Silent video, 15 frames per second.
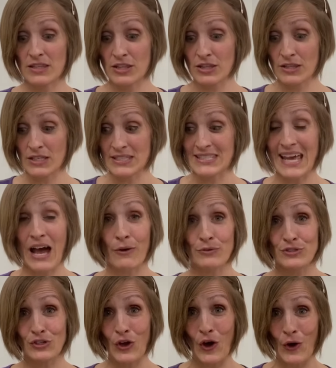the sounds
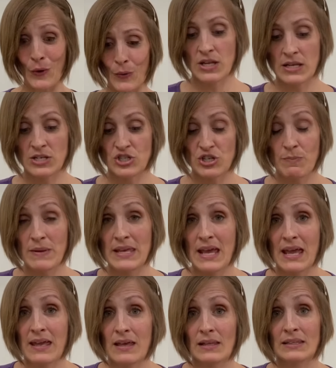go. In
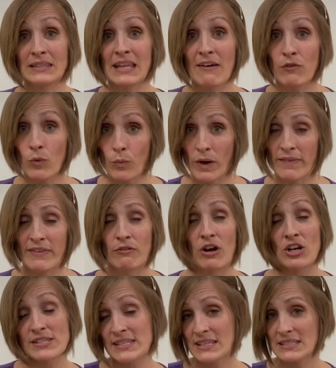GPA level 1, there are
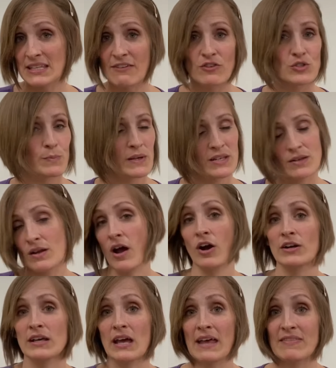6 levels, but ARDA
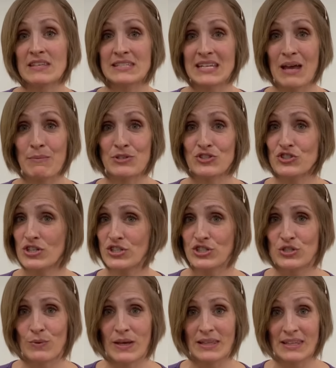at this time is just
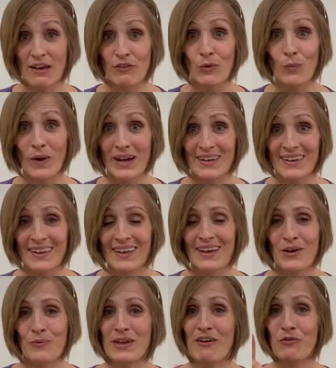doing level 1.
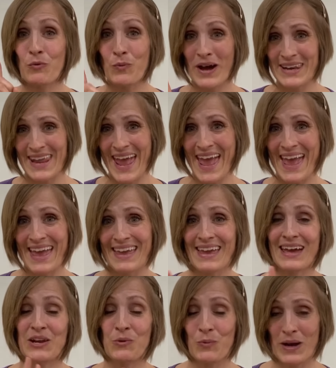We have a 1A and
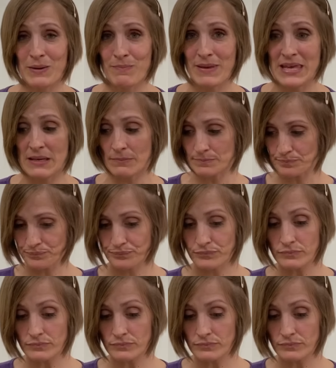a 1B.